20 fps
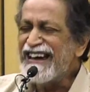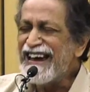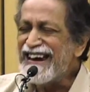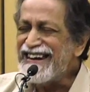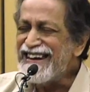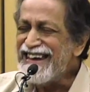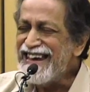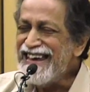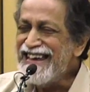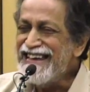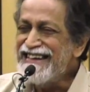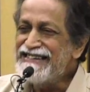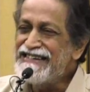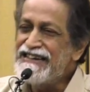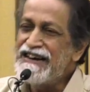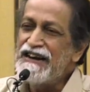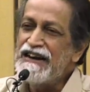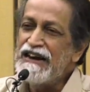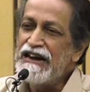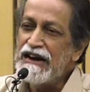can
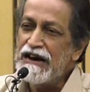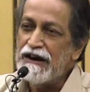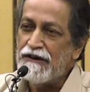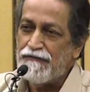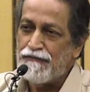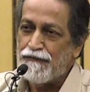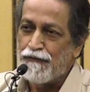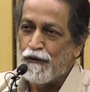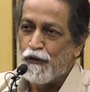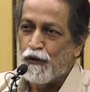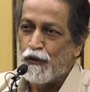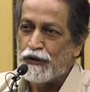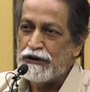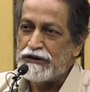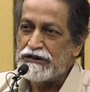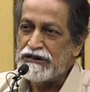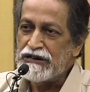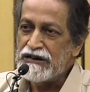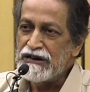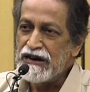easily
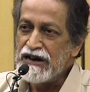afford